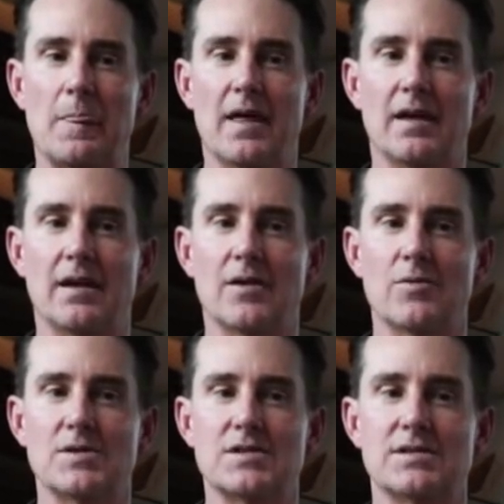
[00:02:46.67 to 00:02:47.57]
and I
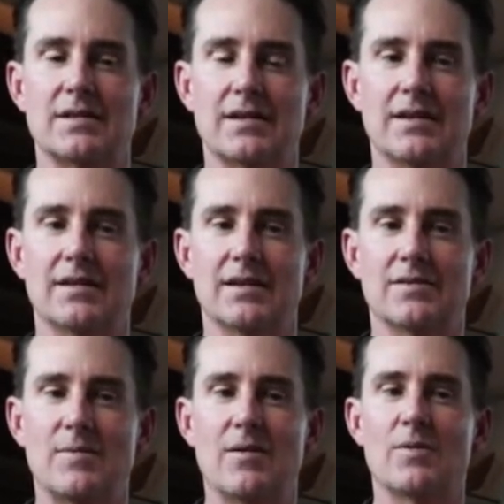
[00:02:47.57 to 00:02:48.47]
was thinking
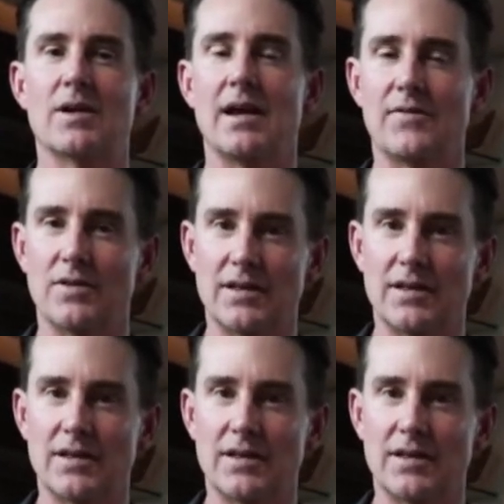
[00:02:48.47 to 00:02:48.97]
that, man, we're gonna have